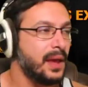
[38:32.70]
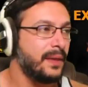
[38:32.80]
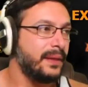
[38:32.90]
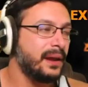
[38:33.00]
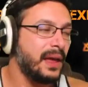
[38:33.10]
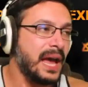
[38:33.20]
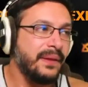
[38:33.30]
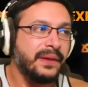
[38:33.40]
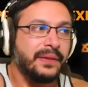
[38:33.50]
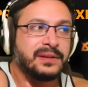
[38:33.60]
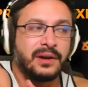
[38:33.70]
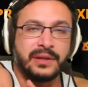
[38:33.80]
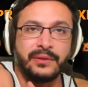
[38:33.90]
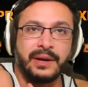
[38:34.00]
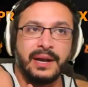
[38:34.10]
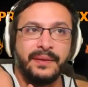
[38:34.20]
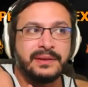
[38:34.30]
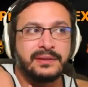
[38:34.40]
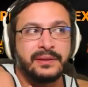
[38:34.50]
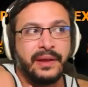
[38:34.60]
I think this card's a 3. I think
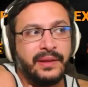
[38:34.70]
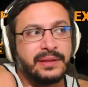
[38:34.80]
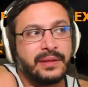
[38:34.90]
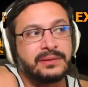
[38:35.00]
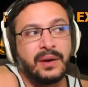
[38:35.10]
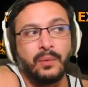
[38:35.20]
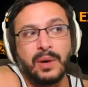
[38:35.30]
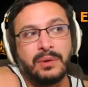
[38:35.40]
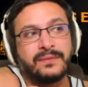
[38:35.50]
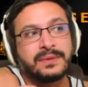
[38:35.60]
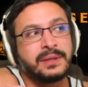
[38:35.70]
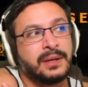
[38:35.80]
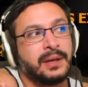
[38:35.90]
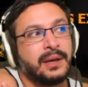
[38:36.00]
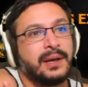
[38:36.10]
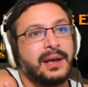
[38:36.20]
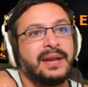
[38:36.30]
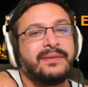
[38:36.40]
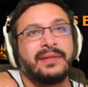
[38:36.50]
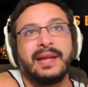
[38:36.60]
there's a lot of werewolves. And
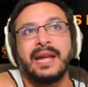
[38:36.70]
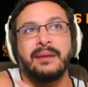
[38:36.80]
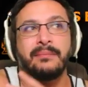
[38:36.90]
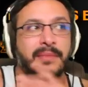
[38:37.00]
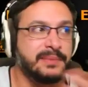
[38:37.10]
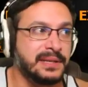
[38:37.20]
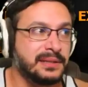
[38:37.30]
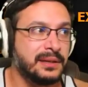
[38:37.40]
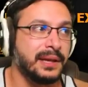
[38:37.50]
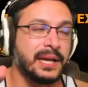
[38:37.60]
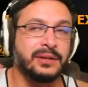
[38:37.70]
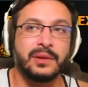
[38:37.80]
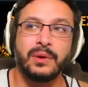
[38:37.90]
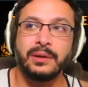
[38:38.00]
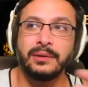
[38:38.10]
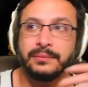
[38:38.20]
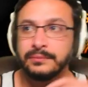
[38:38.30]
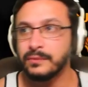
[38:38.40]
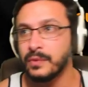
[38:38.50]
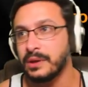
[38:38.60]
even late game, it's basically like Into the Royal
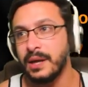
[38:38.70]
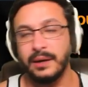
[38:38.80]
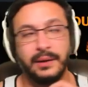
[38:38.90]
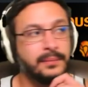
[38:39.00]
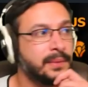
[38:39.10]
with kicker.